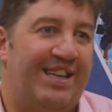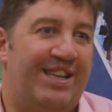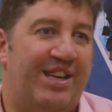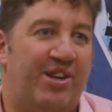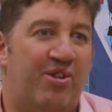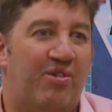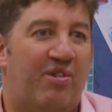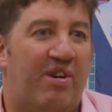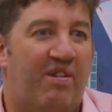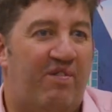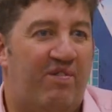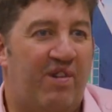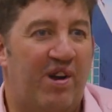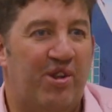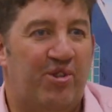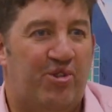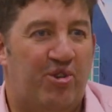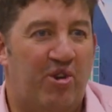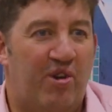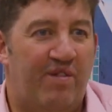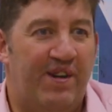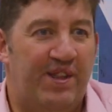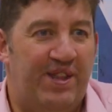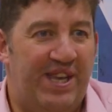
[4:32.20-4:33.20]
you know I've
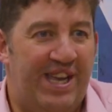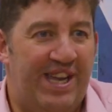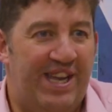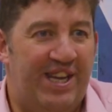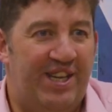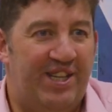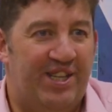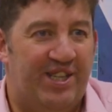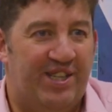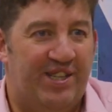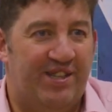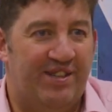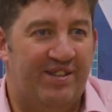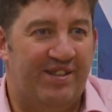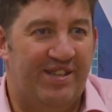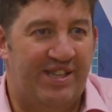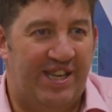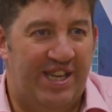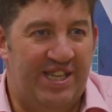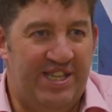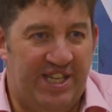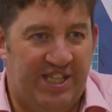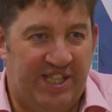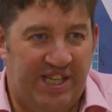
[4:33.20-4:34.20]
worked all my days.
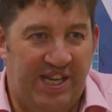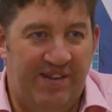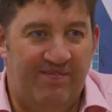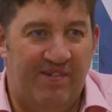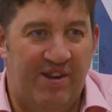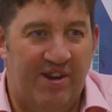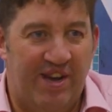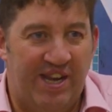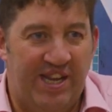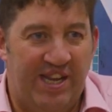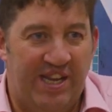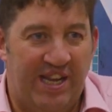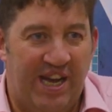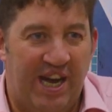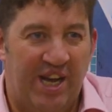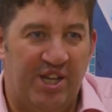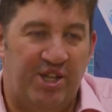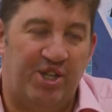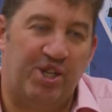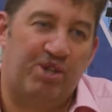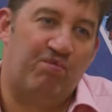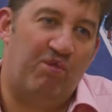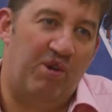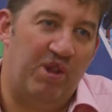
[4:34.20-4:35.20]
Can you see me right? I
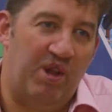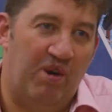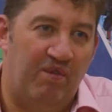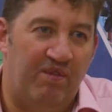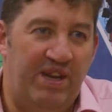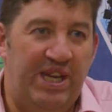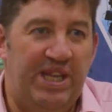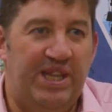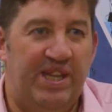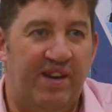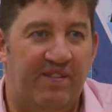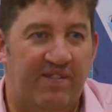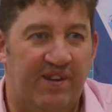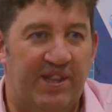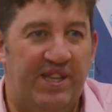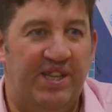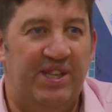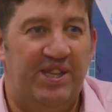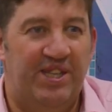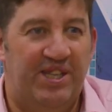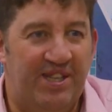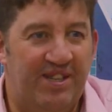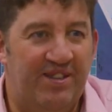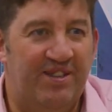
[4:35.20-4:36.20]
just want a wee
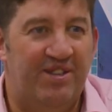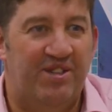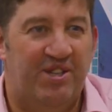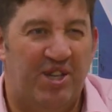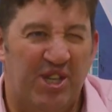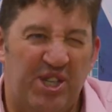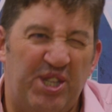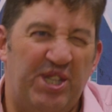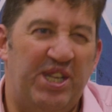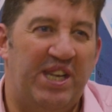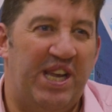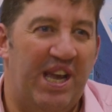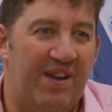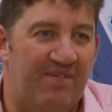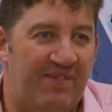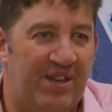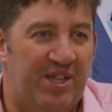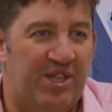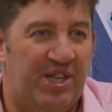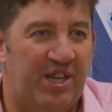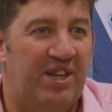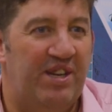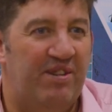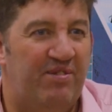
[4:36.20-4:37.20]
dividend just to get me
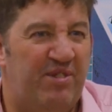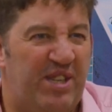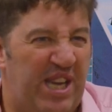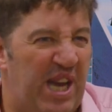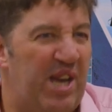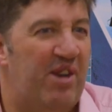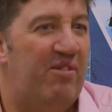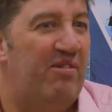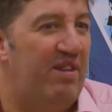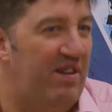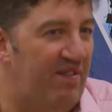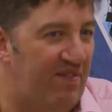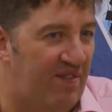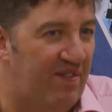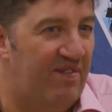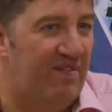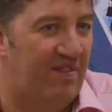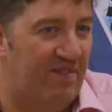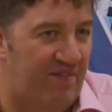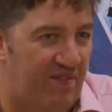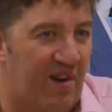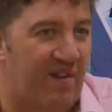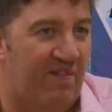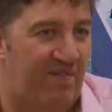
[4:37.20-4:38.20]
to Tenerife
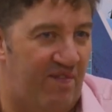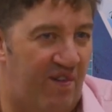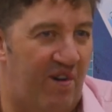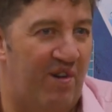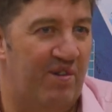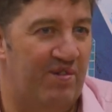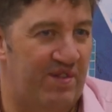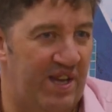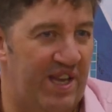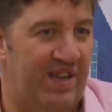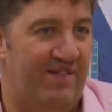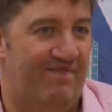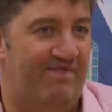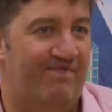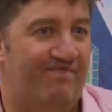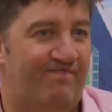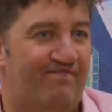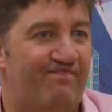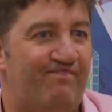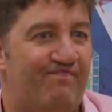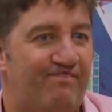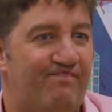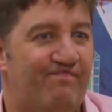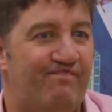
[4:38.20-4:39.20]
for a fortnight.
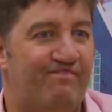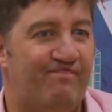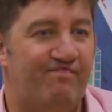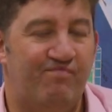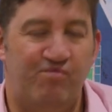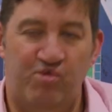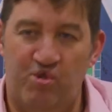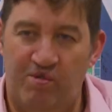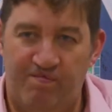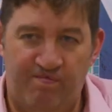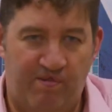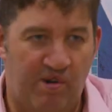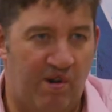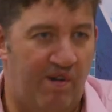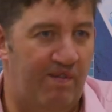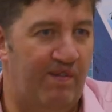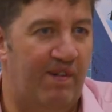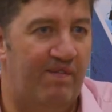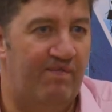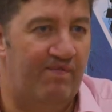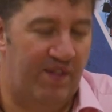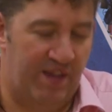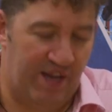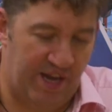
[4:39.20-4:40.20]
No
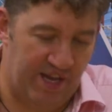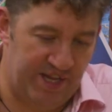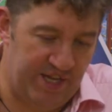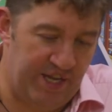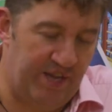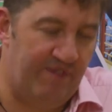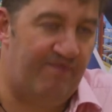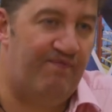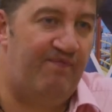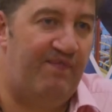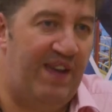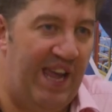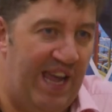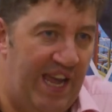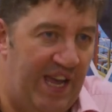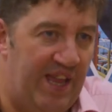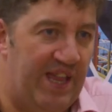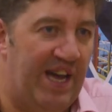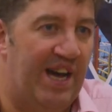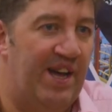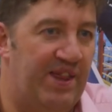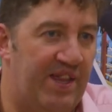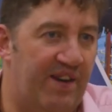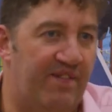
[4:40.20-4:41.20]
problem, and you pay
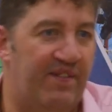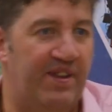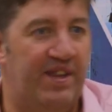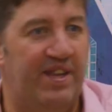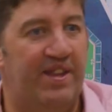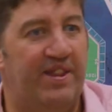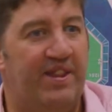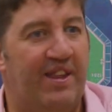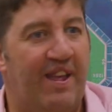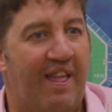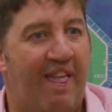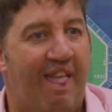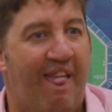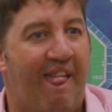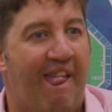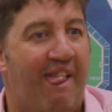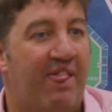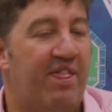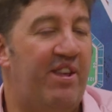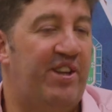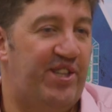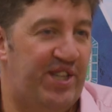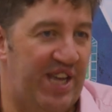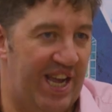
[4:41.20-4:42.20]
that dividend."
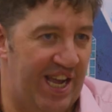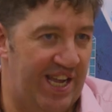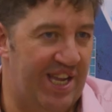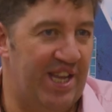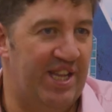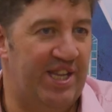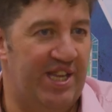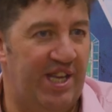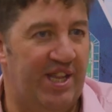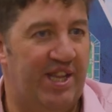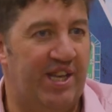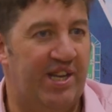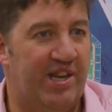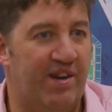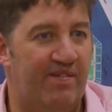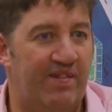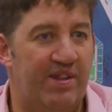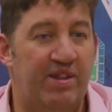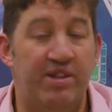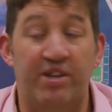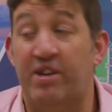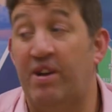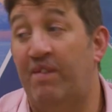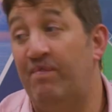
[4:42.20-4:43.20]
The second year they come
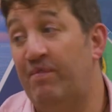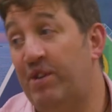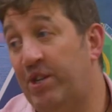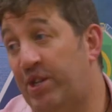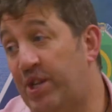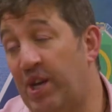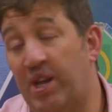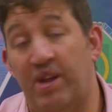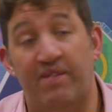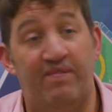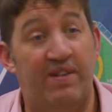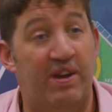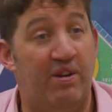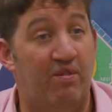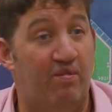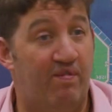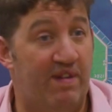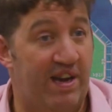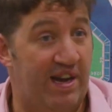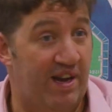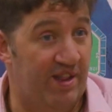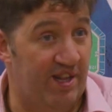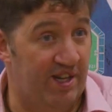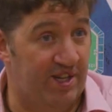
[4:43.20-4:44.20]
in, the company's done a bit
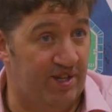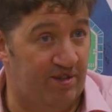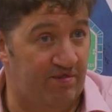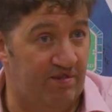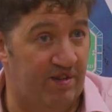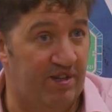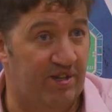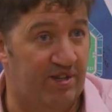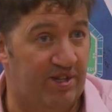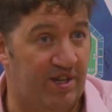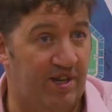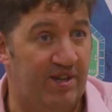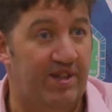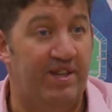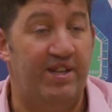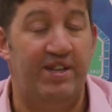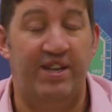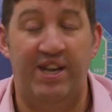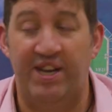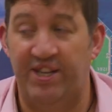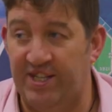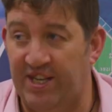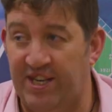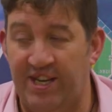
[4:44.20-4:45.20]
better this year, son.
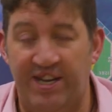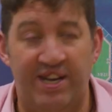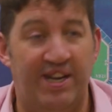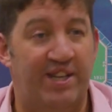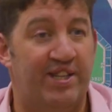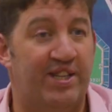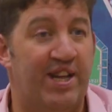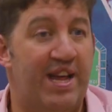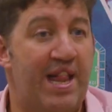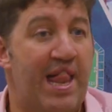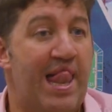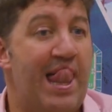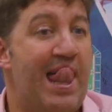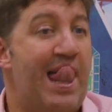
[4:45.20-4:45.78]
Yes, it has.